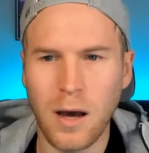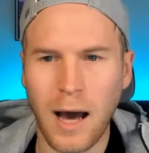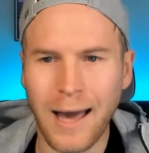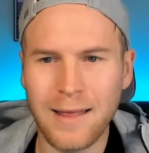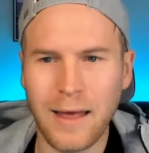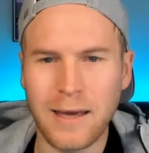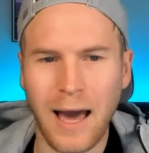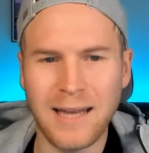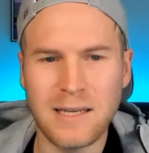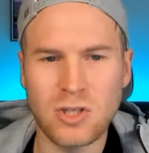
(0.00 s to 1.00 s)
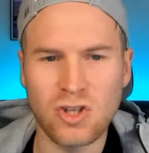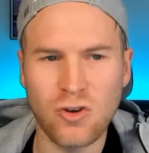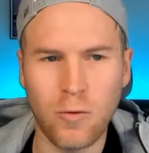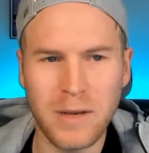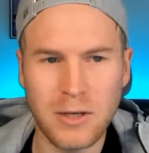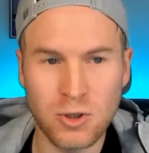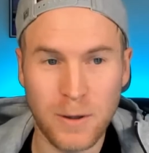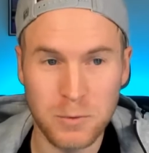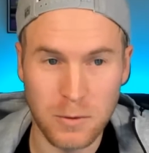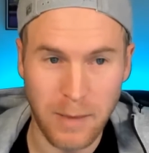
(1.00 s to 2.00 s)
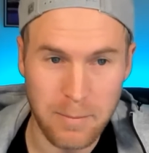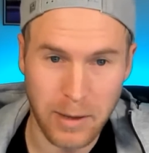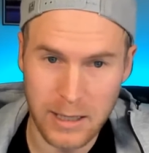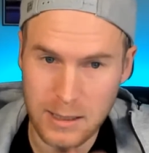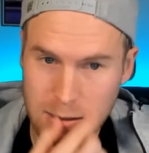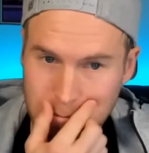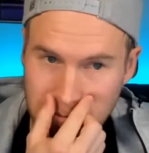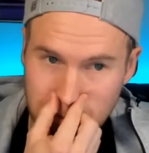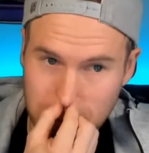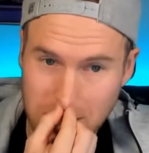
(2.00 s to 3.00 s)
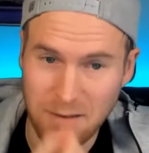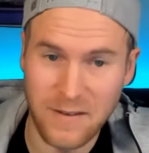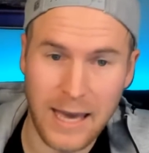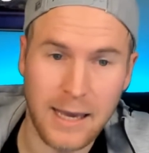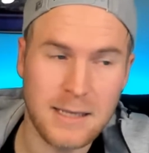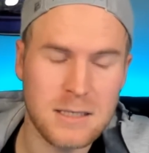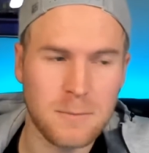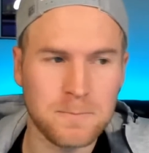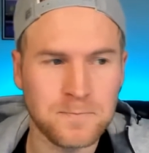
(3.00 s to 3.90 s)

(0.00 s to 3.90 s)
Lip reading: I did so many trips with my buddies to Vegas.